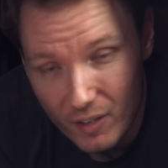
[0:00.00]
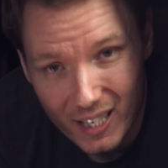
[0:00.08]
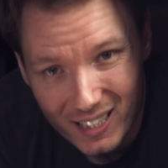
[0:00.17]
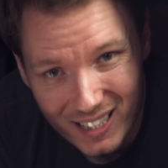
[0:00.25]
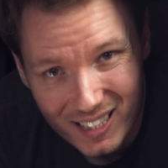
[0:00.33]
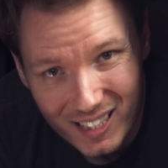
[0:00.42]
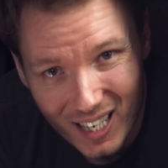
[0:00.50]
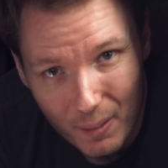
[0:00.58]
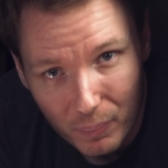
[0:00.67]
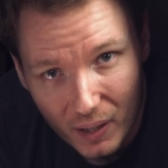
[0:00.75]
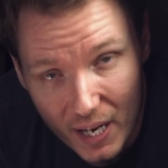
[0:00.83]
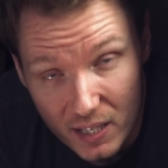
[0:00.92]
everything's in the same
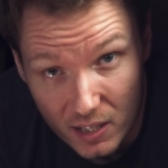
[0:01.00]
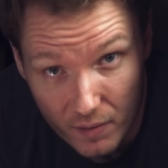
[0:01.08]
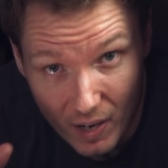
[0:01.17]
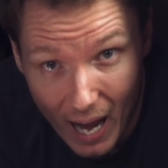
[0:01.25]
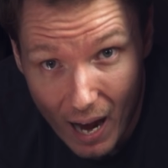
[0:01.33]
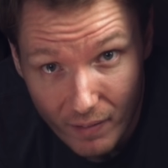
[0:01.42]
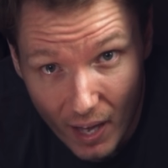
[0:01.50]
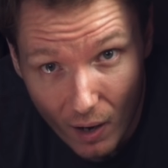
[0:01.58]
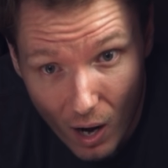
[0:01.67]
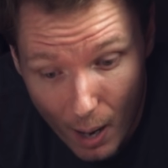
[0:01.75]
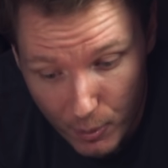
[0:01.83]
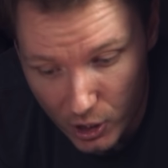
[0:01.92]
place and if you have that
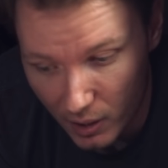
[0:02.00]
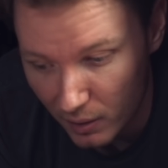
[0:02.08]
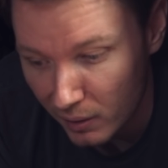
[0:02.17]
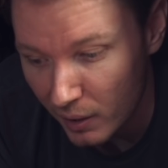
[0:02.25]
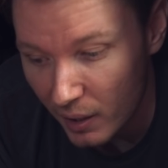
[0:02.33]
option